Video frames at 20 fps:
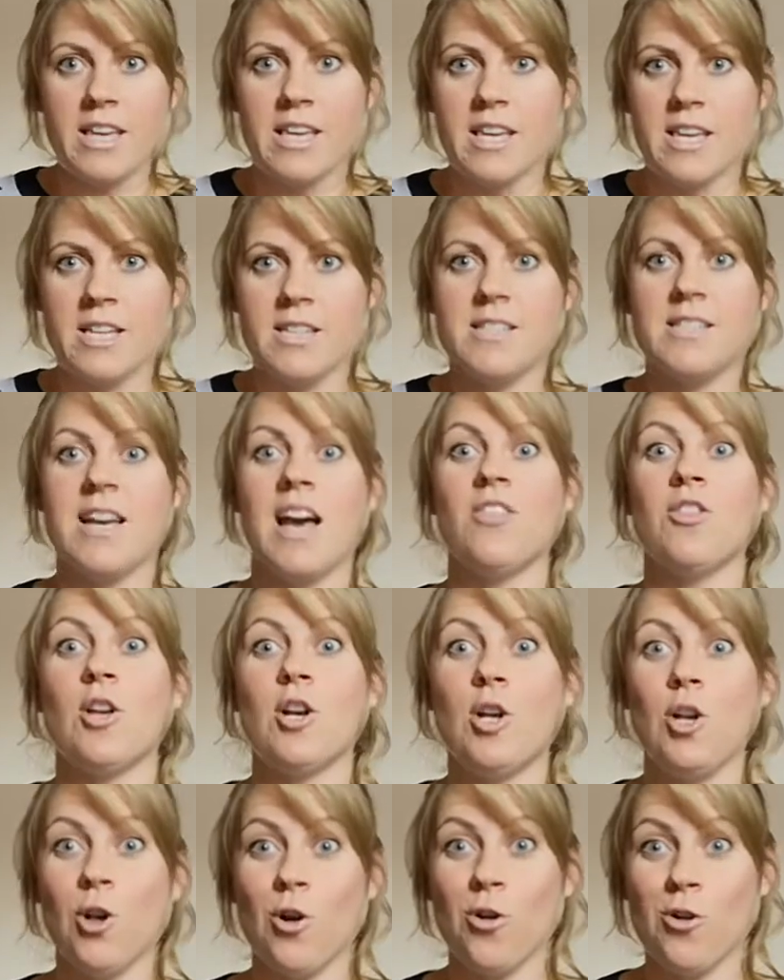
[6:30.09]
yeast, and the
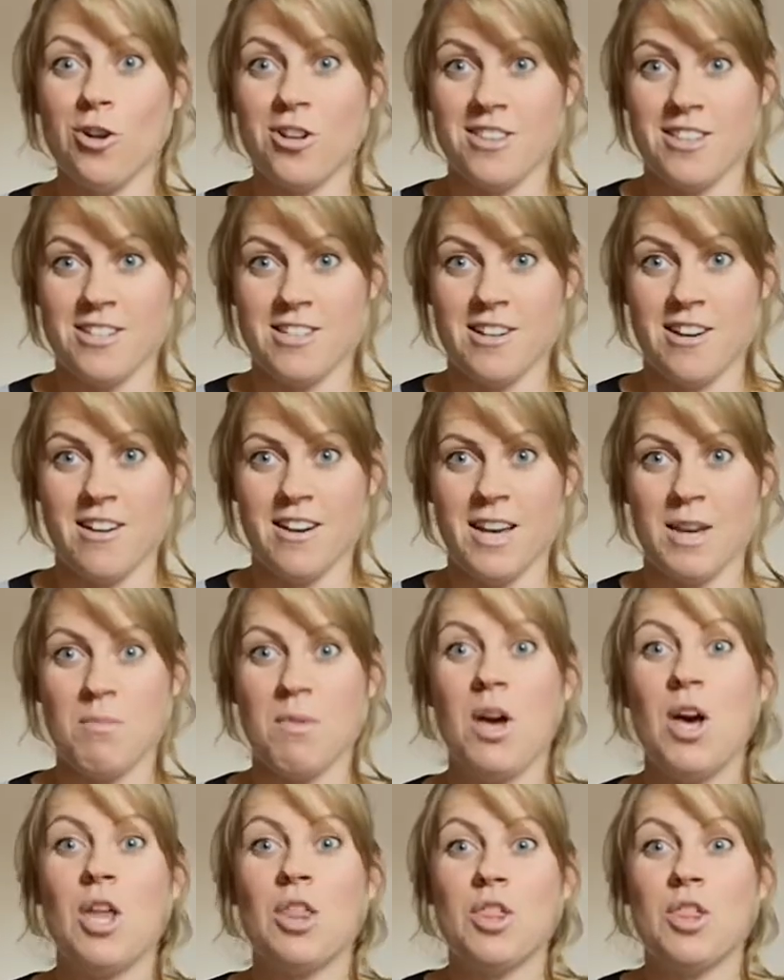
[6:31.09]
longer the time,